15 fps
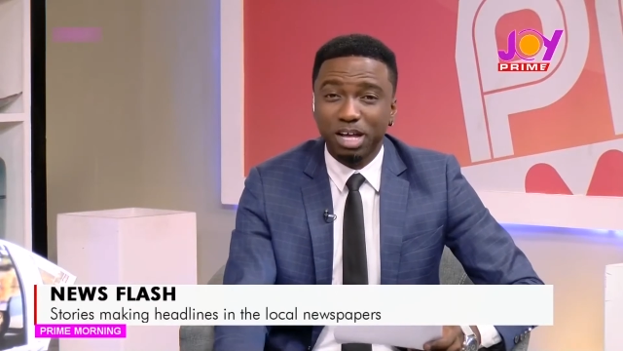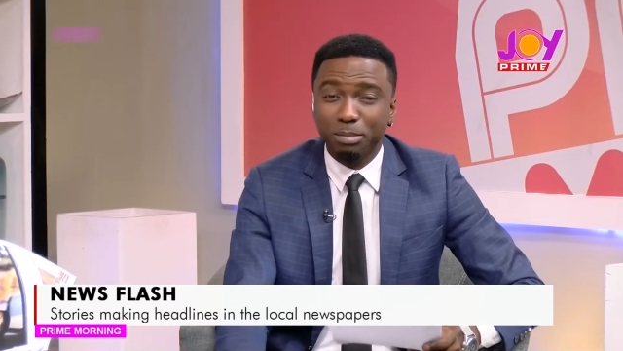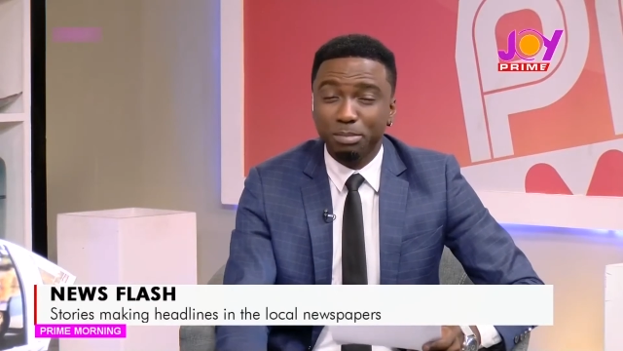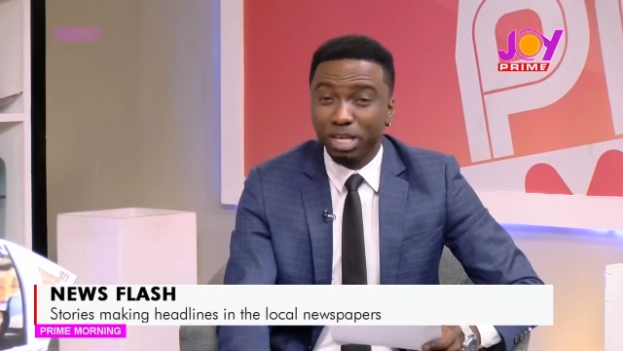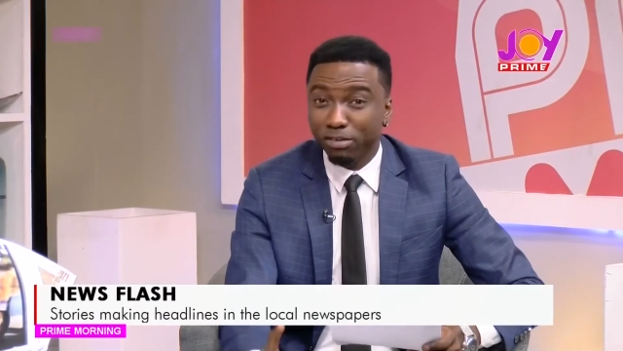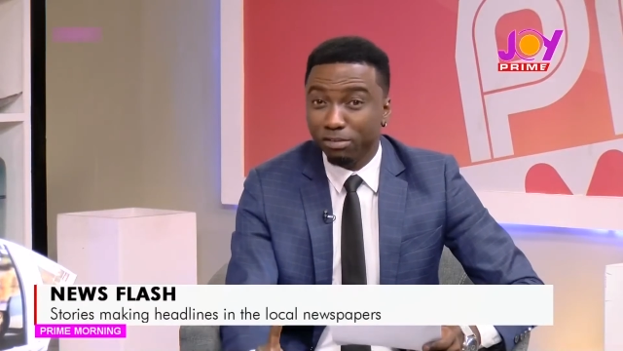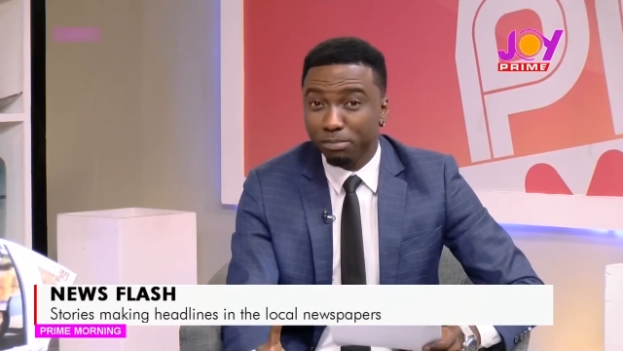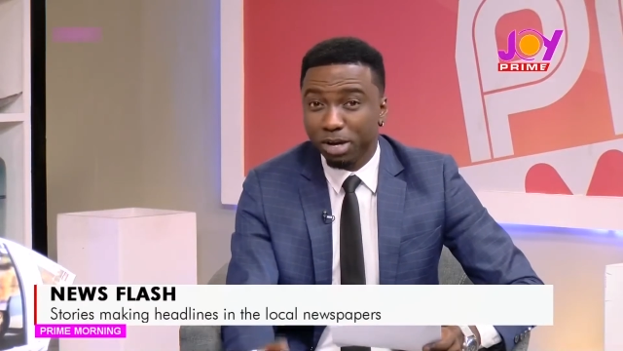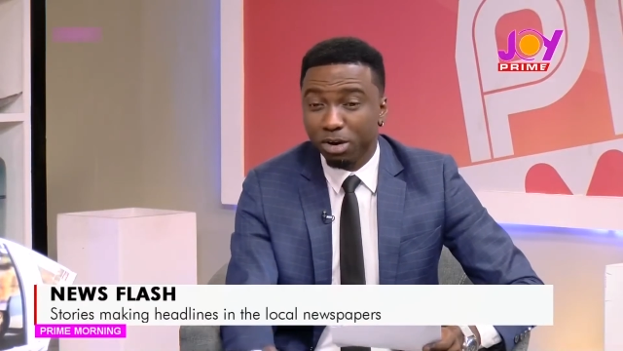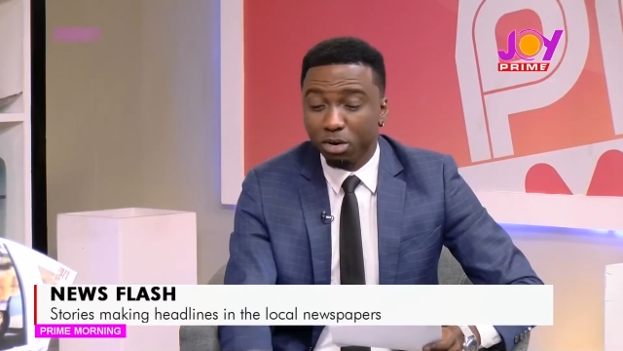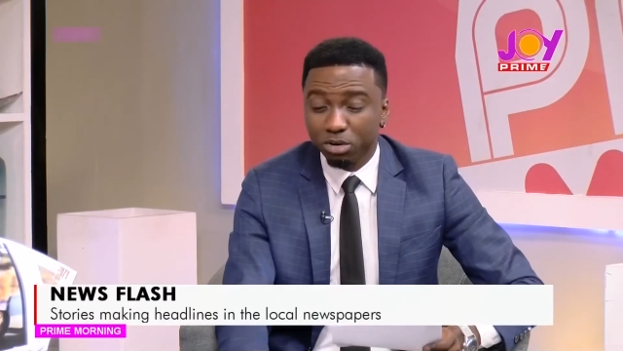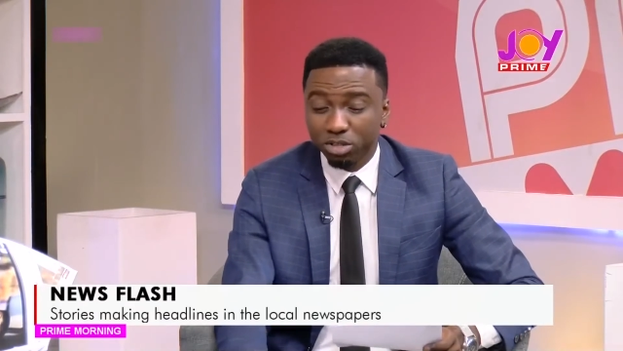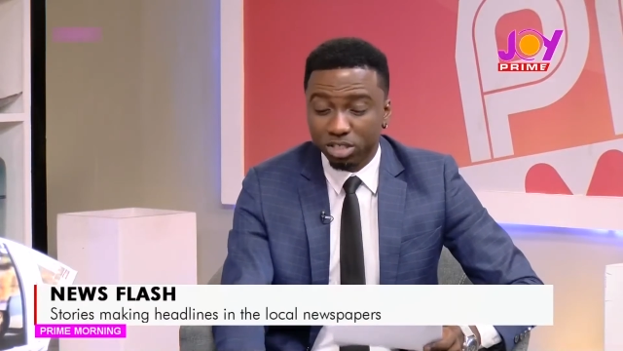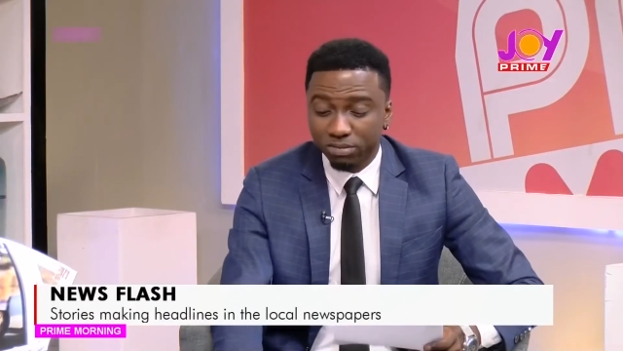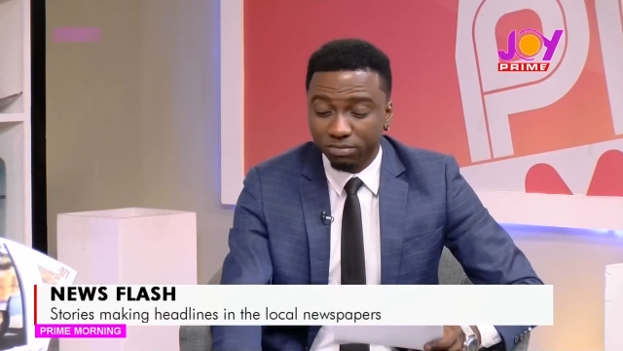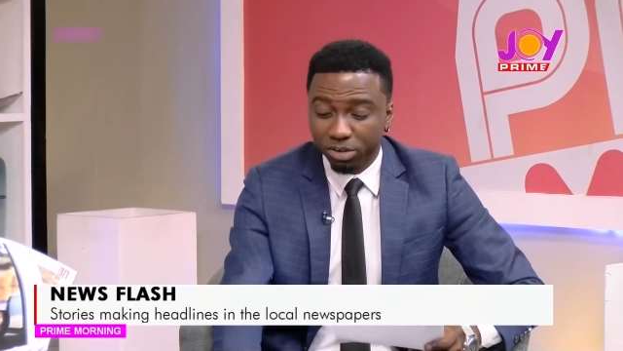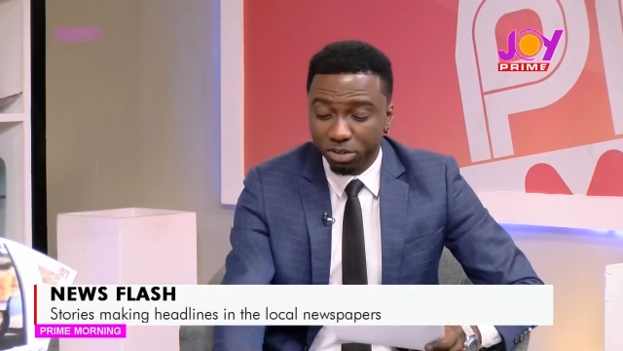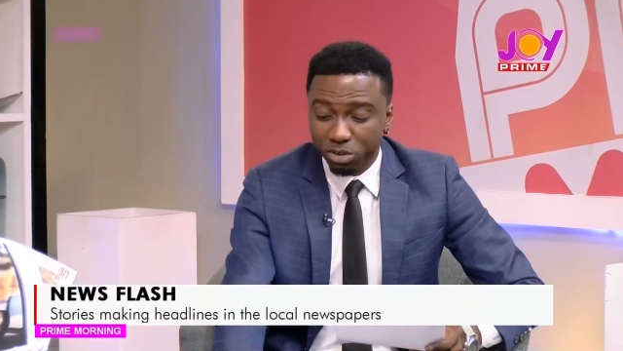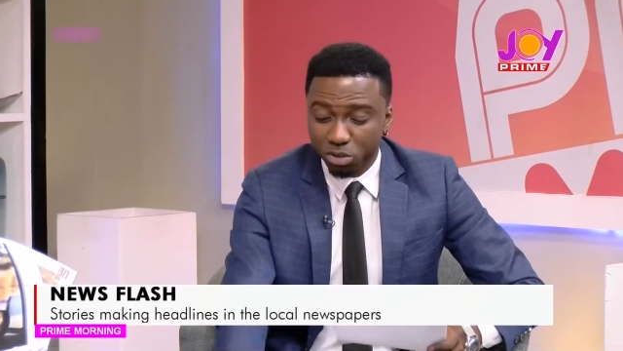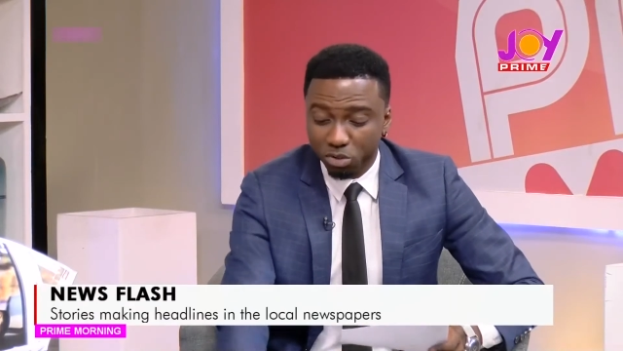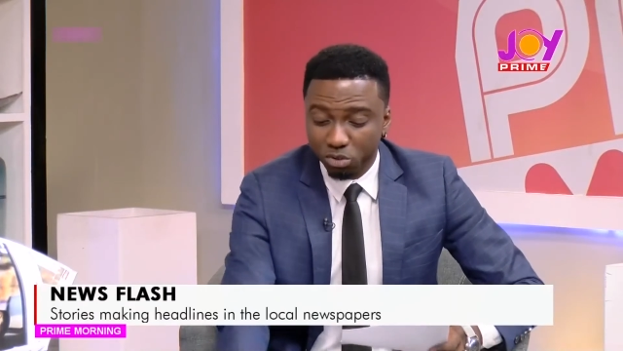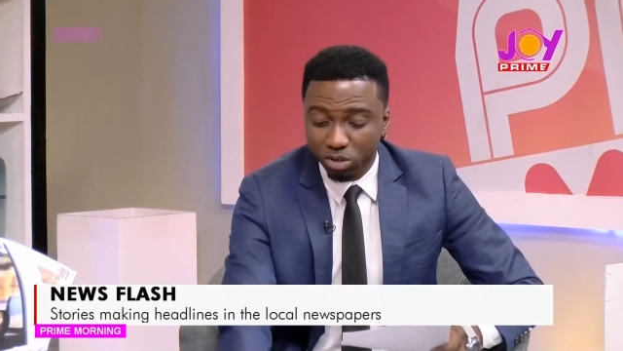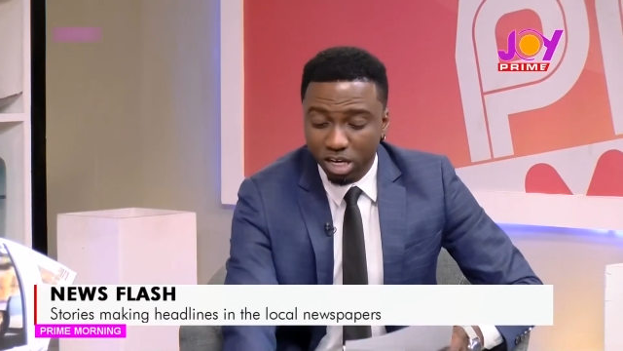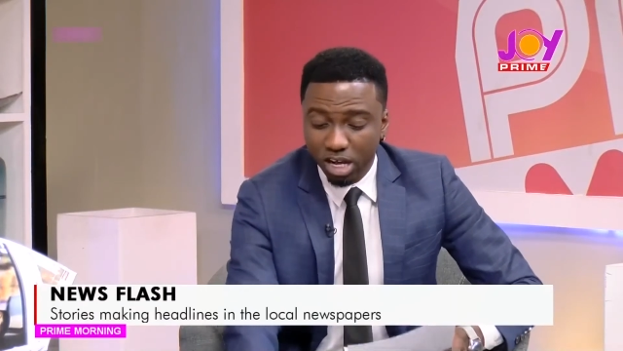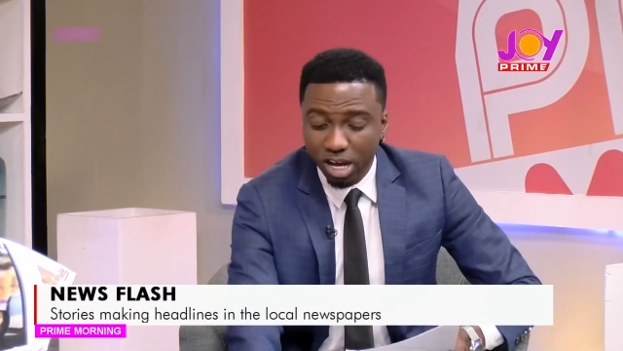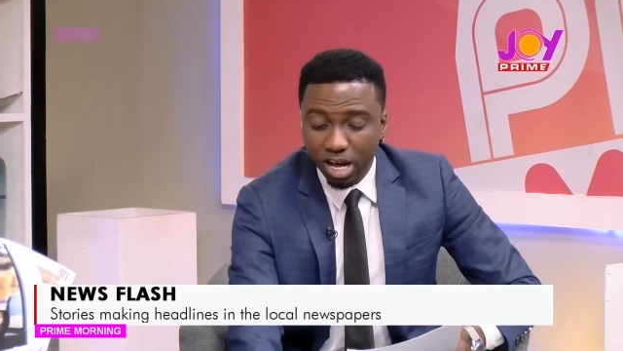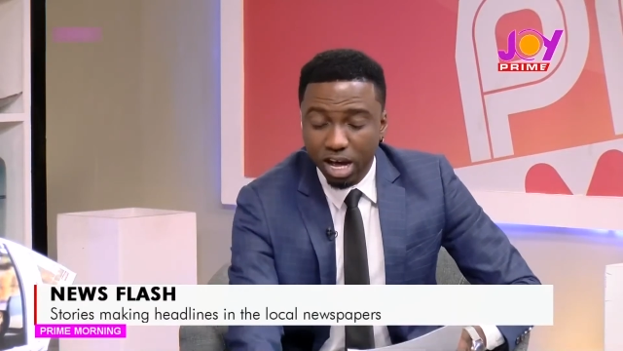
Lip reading: I'll be giving my odds very soon.